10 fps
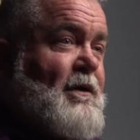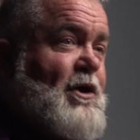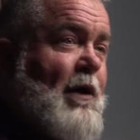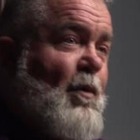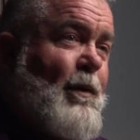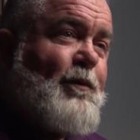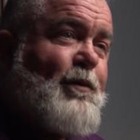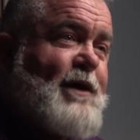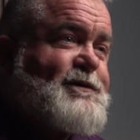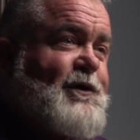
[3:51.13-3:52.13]
You know, when we
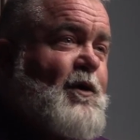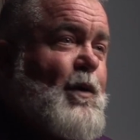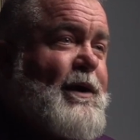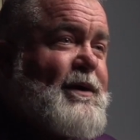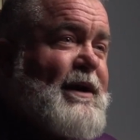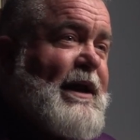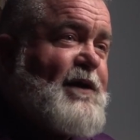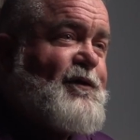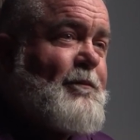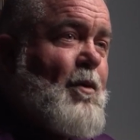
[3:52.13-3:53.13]
rush too quickly to
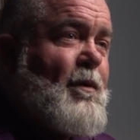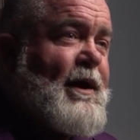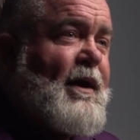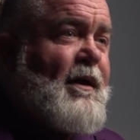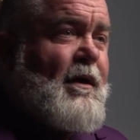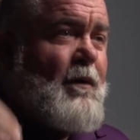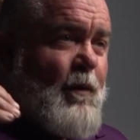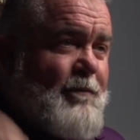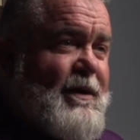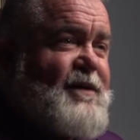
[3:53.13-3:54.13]
Easter morning,
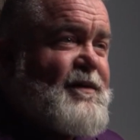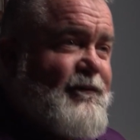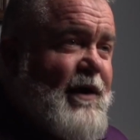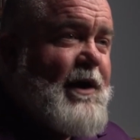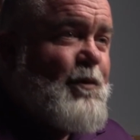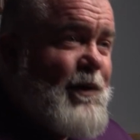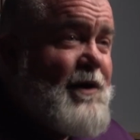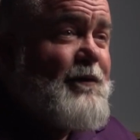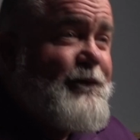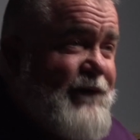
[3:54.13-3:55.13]
we miss the very
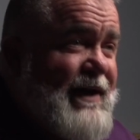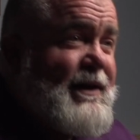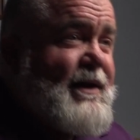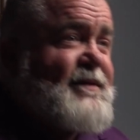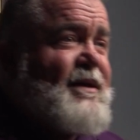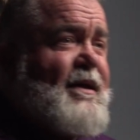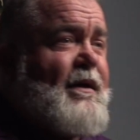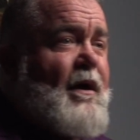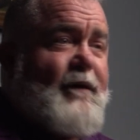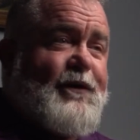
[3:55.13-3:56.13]
real feelings
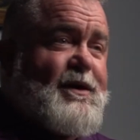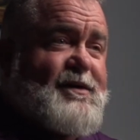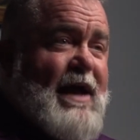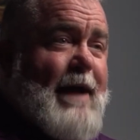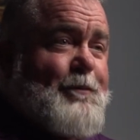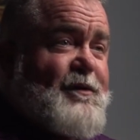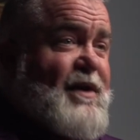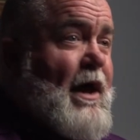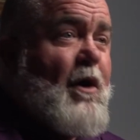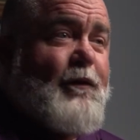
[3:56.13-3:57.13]
of the disciples
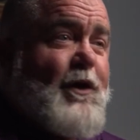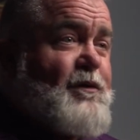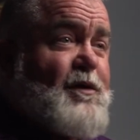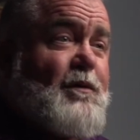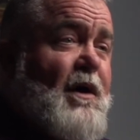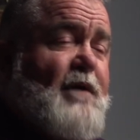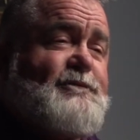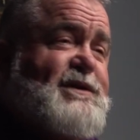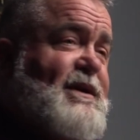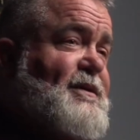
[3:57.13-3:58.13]
and all those who loved
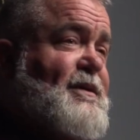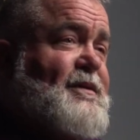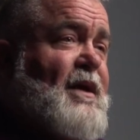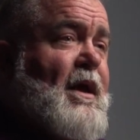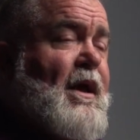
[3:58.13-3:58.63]
Jesus.